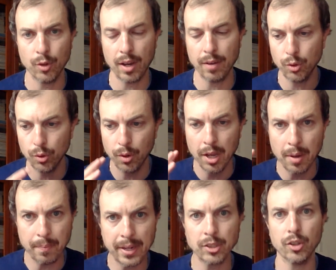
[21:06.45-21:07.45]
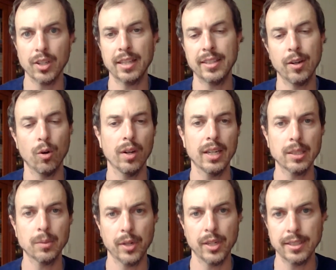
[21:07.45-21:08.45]
you have to make sure that the old
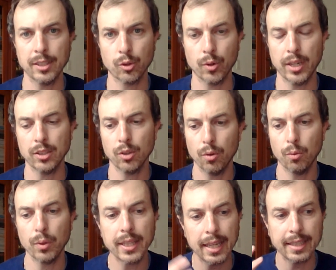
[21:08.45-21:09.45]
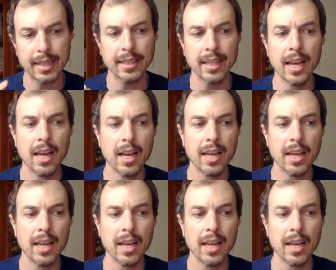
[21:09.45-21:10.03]
experience is great. So we think that